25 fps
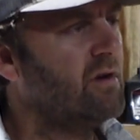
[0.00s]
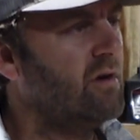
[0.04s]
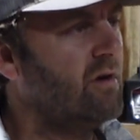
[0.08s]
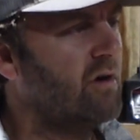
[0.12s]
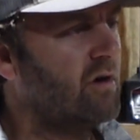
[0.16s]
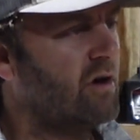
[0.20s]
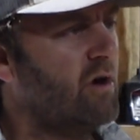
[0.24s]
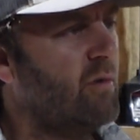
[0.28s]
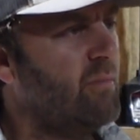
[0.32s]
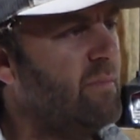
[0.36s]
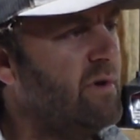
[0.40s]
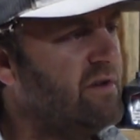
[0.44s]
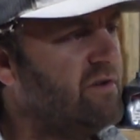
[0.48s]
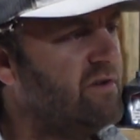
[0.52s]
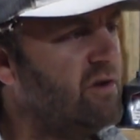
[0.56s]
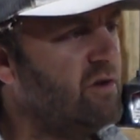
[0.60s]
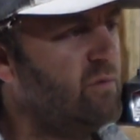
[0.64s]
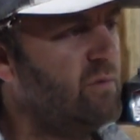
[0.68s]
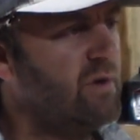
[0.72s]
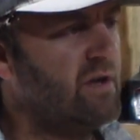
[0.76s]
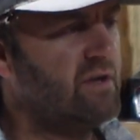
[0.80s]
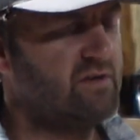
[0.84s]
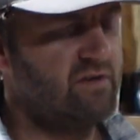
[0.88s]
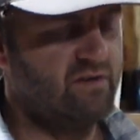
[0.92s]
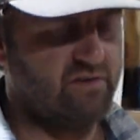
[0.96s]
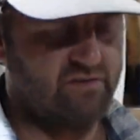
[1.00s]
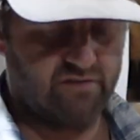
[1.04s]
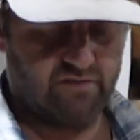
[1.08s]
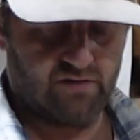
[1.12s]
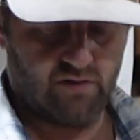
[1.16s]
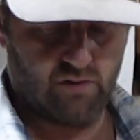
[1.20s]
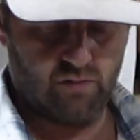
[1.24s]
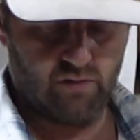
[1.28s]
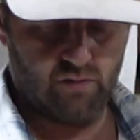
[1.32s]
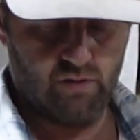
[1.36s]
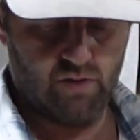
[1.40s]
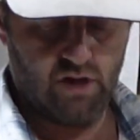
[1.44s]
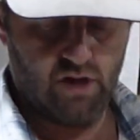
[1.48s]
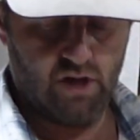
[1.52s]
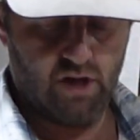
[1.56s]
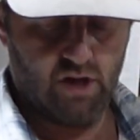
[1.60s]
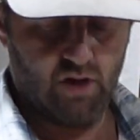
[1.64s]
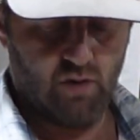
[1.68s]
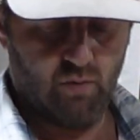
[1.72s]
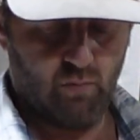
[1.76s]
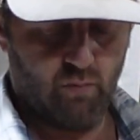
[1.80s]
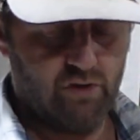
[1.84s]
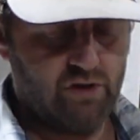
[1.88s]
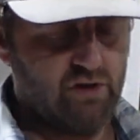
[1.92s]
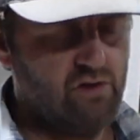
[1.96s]
are going to be 2 inches. So
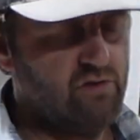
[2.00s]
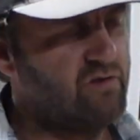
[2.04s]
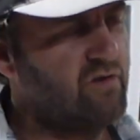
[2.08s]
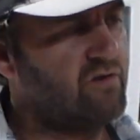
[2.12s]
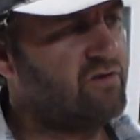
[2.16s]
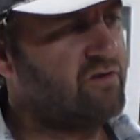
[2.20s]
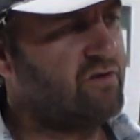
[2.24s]
we use a